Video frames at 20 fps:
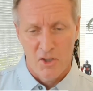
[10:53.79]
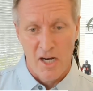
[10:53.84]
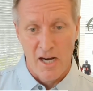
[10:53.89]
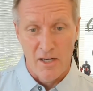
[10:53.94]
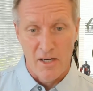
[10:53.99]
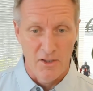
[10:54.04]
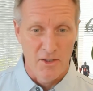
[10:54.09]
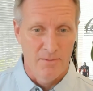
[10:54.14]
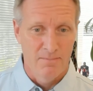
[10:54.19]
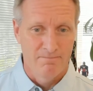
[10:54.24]

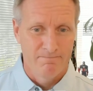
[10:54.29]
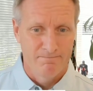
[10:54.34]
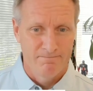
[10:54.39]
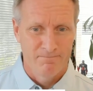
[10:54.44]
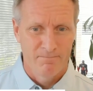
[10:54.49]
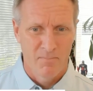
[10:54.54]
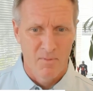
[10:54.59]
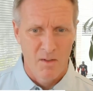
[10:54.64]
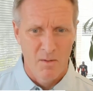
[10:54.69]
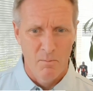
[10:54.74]
change.
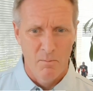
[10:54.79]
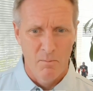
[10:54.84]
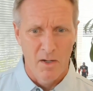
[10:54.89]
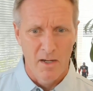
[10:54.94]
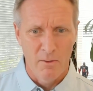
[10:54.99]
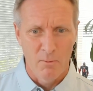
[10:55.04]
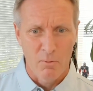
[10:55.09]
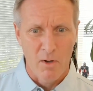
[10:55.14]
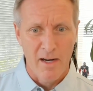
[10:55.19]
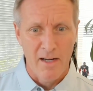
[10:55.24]

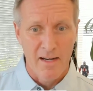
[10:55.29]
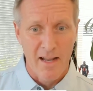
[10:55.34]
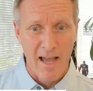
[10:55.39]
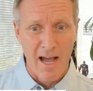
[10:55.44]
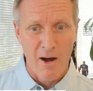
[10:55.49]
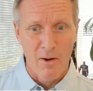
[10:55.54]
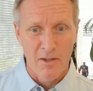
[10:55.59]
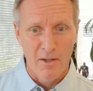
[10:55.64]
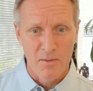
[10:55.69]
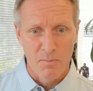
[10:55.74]
But right
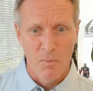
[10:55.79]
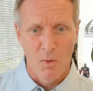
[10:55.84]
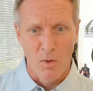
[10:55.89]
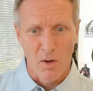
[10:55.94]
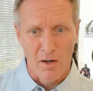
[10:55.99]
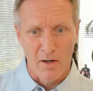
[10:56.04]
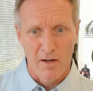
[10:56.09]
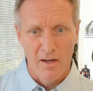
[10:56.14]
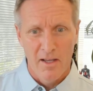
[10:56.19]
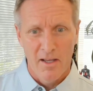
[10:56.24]
now, it's
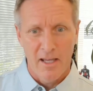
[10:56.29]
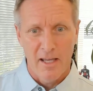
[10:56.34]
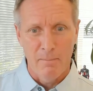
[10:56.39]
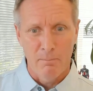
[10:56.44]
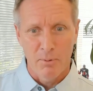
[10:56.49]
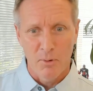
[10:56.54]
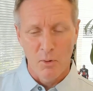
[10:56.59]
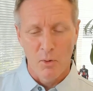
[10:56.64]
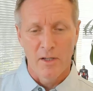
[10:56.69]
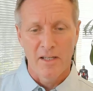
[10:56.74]
more
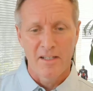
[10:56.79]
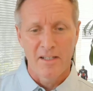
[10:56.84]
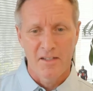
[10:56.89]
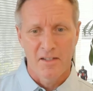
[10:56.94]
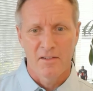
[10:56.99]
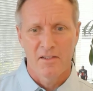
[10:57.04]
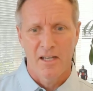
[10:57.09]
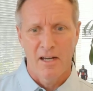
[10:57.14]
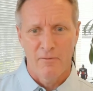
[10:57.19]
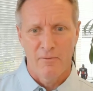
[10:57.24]
employees
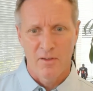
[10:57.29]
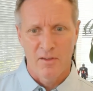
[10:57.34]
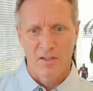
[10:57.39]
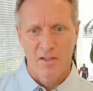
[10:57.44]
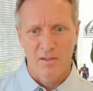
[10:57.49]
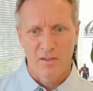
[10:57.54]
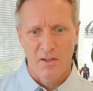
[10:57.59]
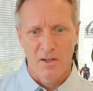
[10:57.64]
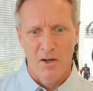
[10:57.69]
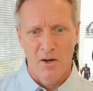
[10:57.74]
in San
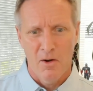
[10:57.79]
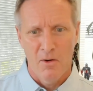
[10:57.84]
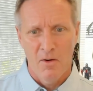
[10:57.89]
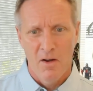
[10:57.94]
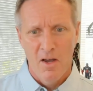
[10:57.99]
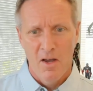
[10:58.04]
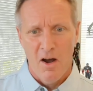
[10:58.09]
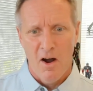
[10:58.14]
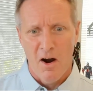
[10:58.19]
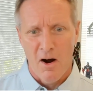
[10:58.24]
Francisco
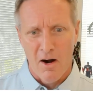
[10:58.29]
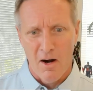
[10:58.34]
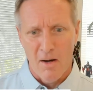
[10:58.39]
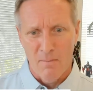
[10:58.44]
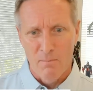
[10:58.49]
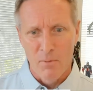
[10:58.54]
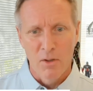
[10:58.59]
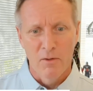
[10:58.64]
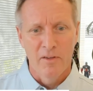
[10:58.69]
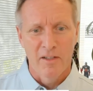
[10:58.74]

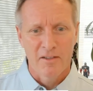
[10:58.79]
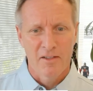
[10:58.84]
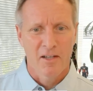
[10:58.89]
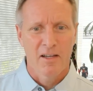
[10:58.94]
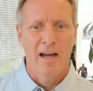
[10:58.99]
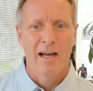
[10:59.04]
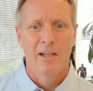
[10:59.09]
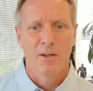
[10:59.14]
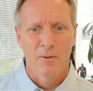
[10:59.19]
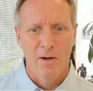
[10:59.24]
are moving to
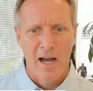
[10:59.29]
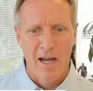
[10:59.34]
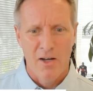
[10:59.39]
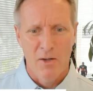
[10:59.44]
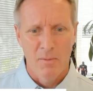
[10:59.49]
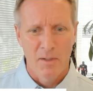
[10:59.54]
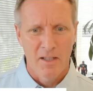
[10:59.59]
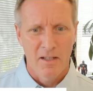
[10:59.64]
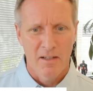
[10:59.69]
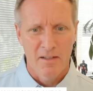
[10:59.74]

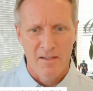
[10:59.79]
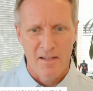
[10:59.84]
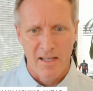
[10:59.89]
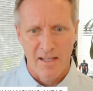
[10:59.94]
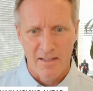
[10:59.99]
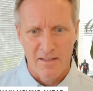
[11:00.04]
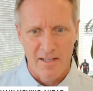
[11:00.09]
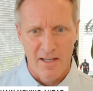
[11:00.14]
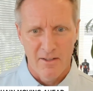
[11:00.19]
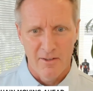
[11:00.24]
Colorado because they
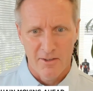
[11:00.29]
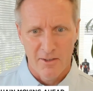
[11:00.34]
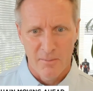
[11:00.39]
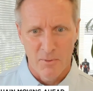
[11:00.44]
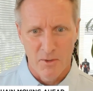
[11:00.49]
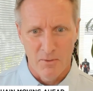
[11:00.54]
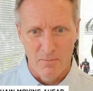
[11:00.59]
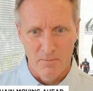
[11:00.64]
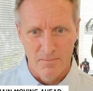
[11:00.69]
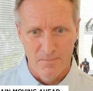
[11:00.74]
can
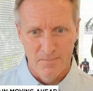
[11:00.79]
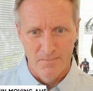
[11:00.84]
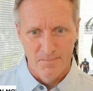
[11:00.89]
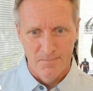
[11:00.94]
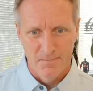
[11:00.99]
telecommute.